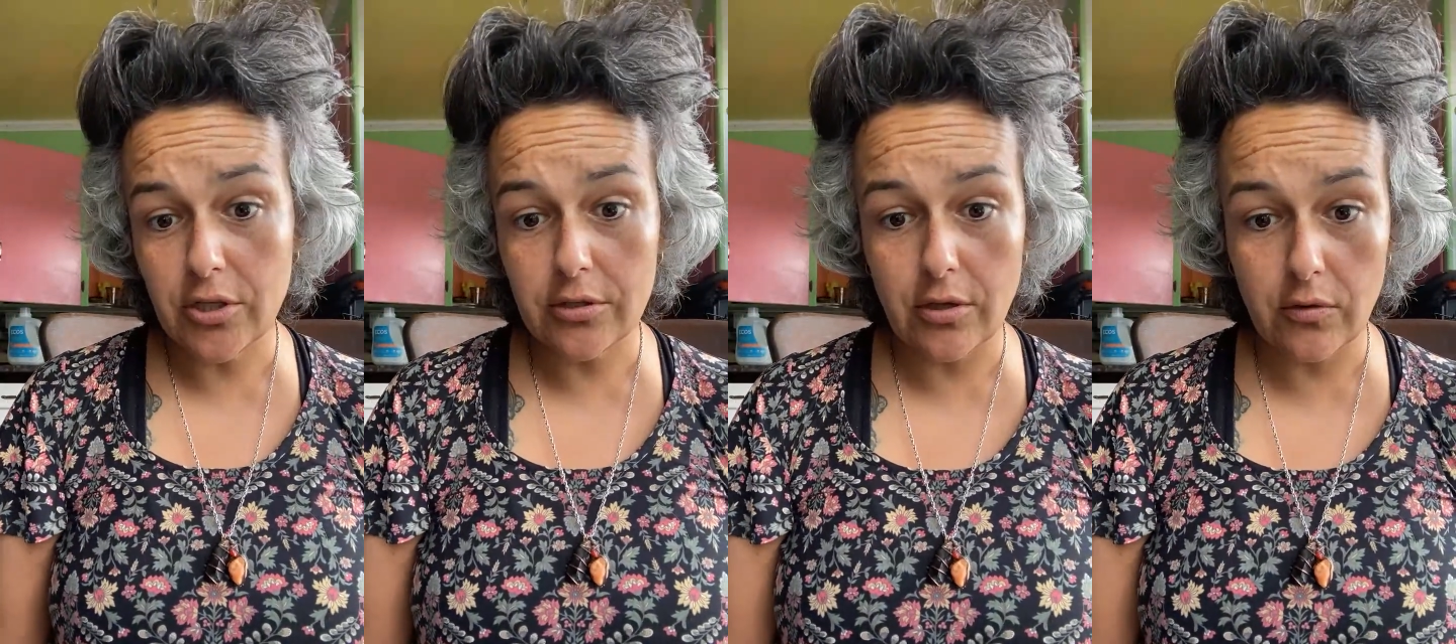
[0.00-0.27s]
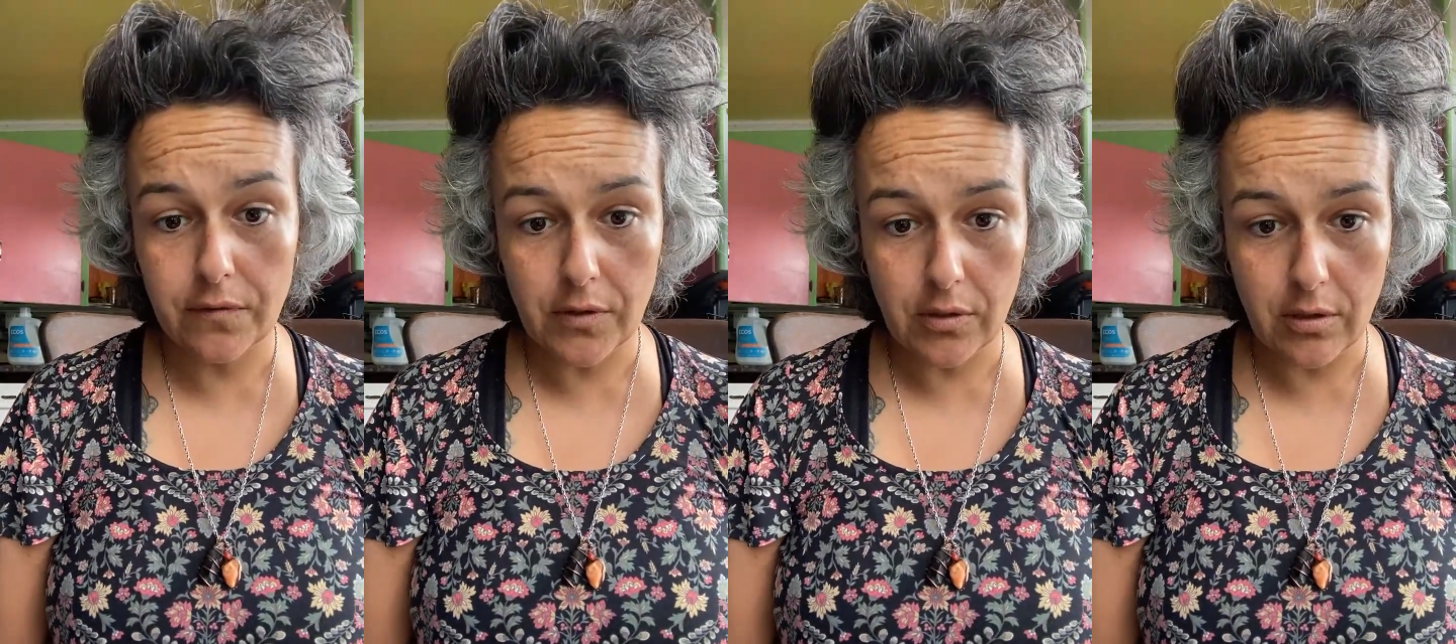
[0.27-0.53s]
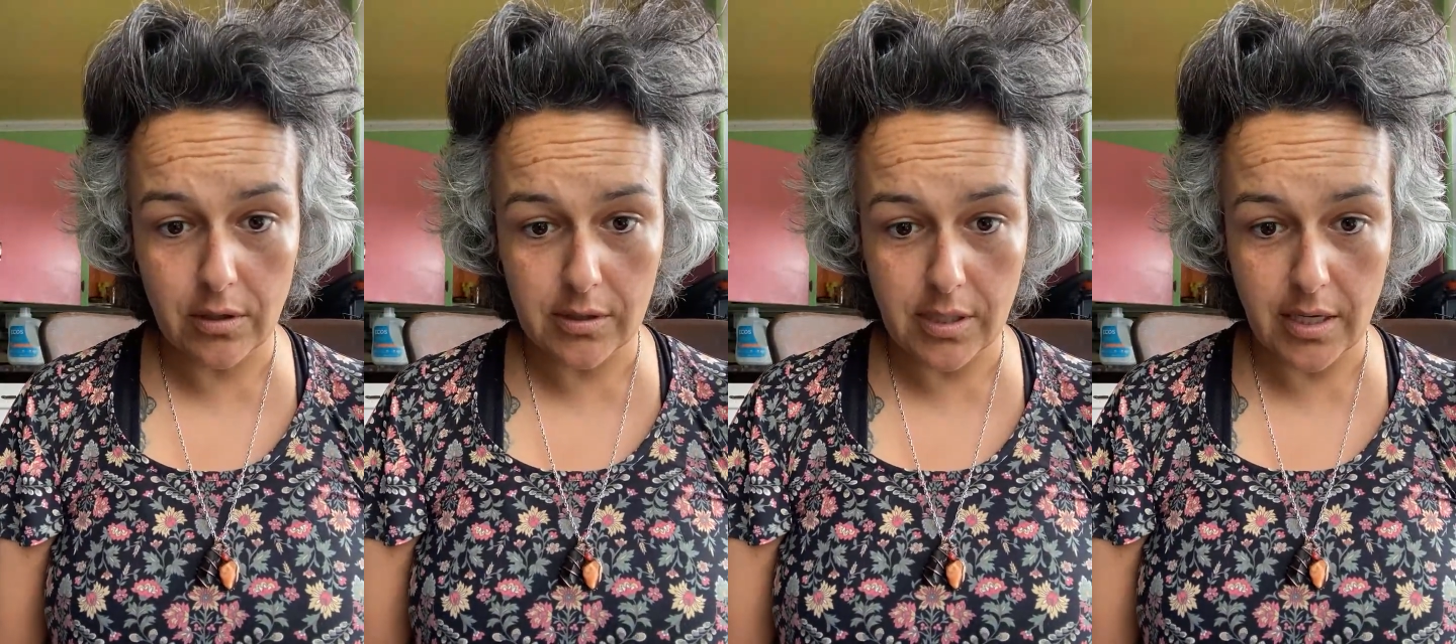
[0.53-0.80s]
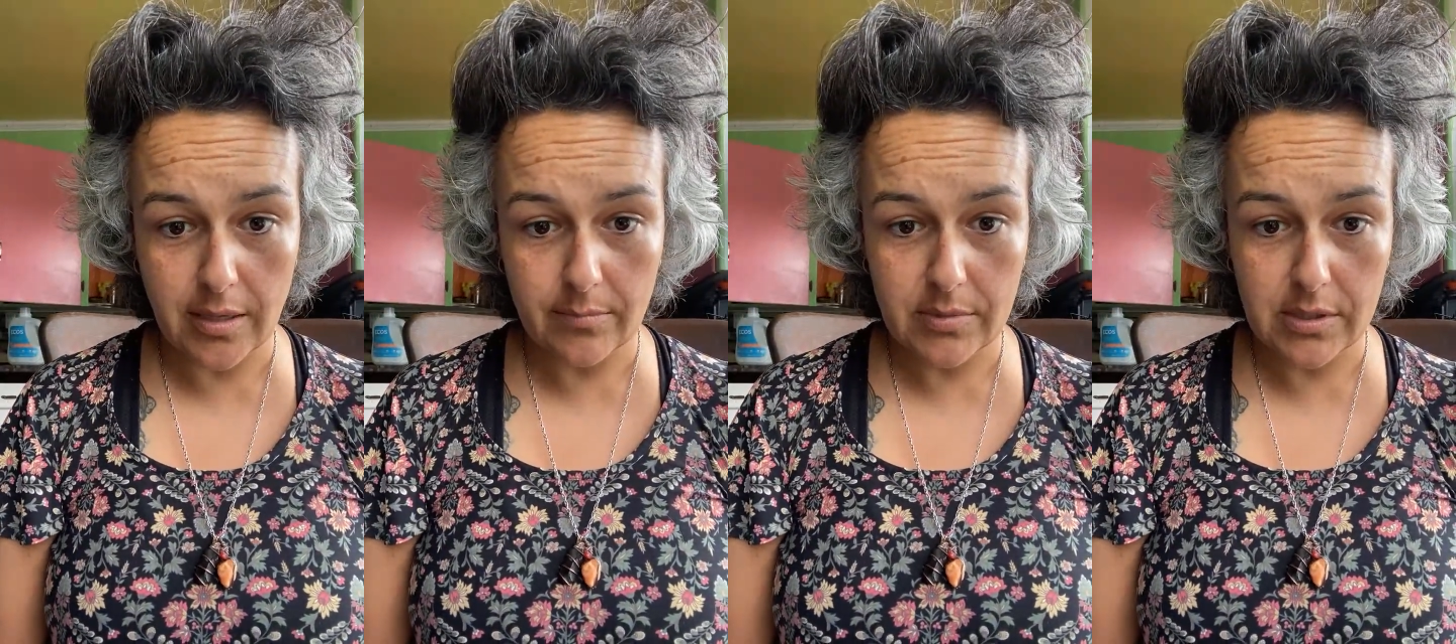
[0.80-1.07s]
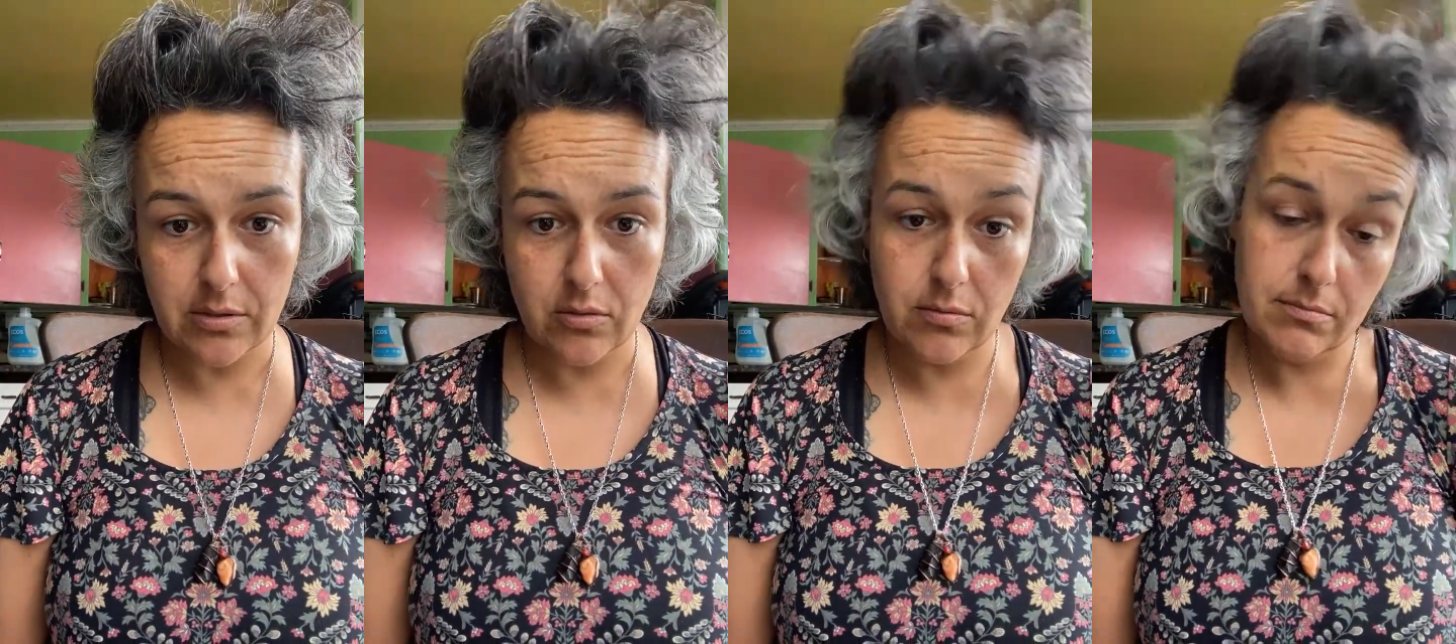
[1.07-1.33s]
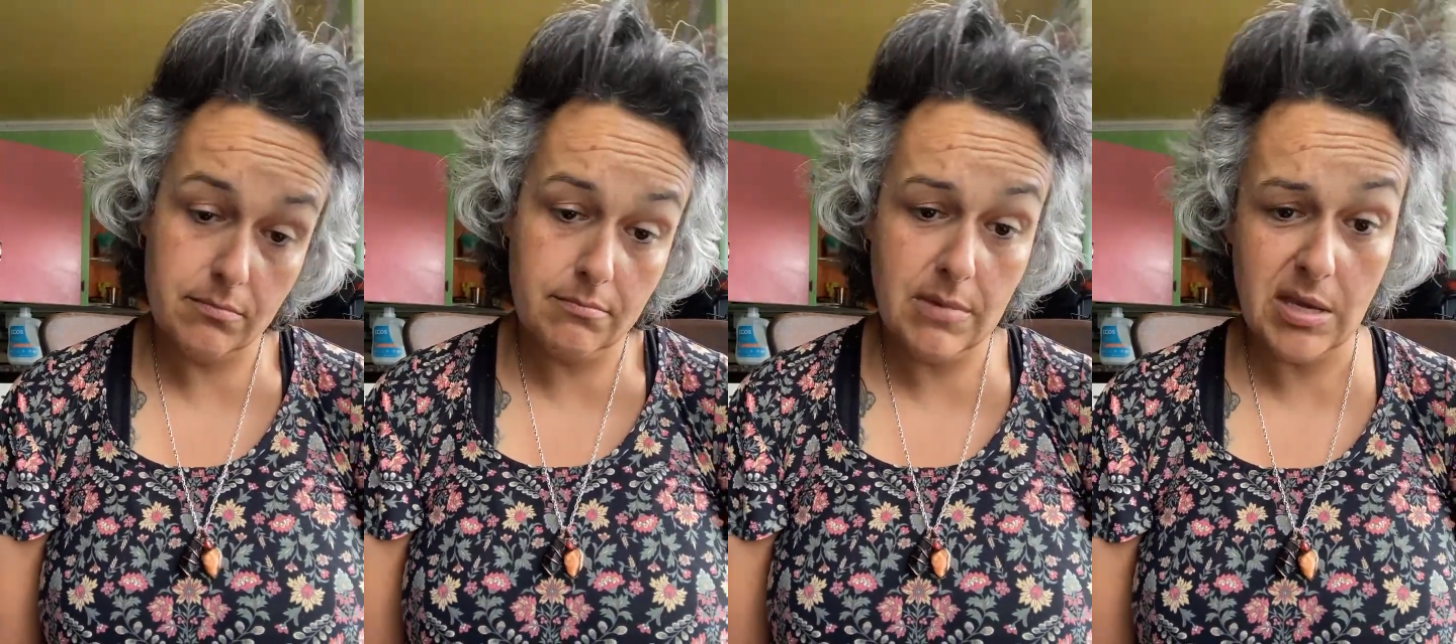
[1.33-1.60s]
though, for a long time, so
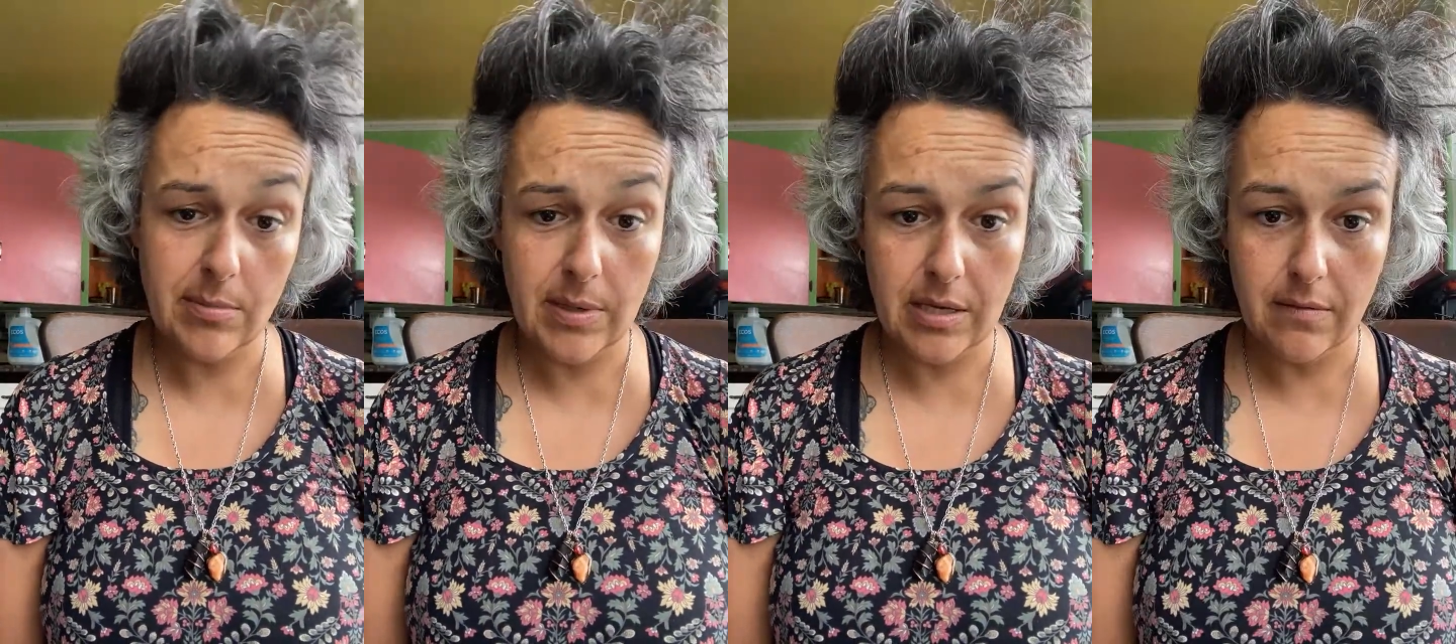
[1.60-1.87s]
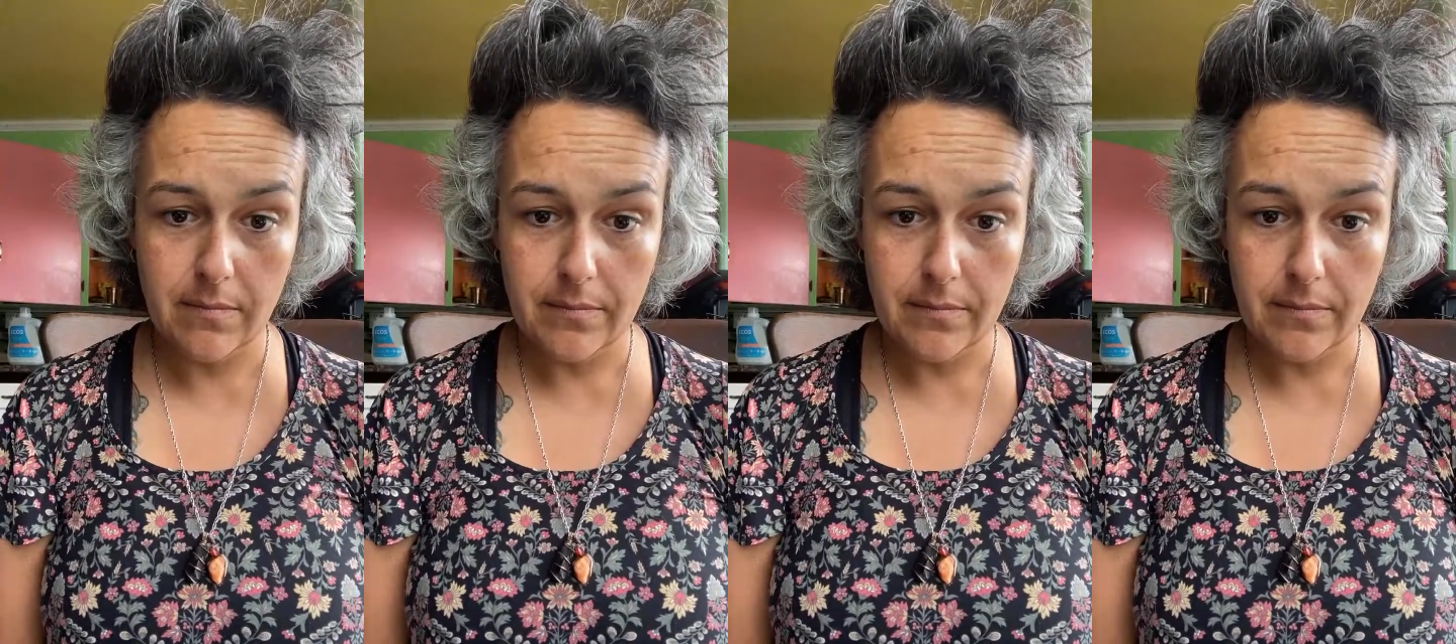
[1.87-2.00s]
maybe.